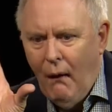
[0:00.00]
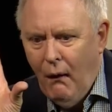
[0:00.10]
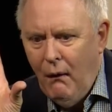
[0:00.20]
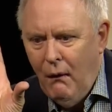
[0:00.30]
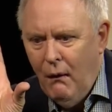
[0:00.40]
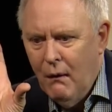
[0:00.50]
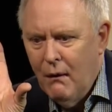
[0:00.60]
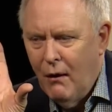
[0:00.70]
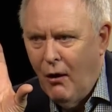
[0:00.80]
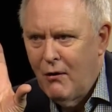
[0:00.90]

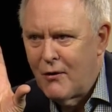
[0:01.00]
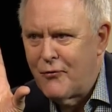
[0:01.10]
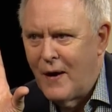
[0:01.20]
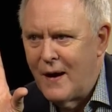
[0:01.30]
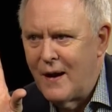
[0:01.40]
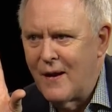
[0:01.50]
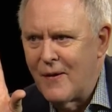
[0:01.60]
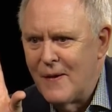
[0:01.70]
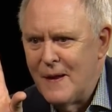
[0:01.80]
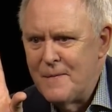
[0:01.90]

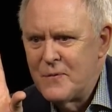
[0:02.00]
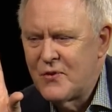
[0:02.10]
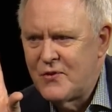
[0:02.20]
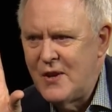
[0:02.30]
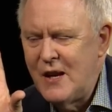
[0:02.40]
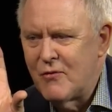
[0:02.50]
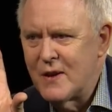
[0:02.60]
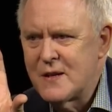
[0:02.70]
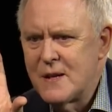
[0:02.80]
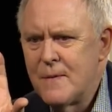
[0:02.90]
horrifying
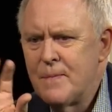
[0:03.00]
secret.